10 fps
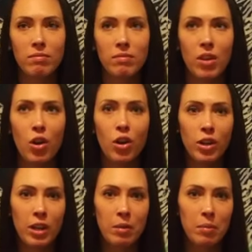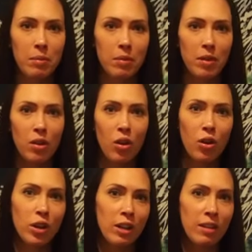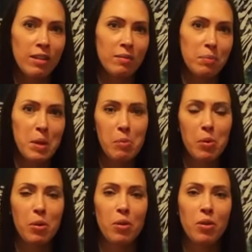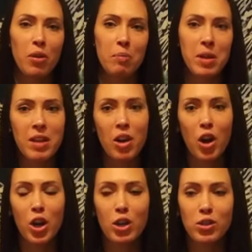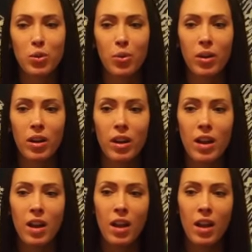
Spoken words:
hurting people or being hurt or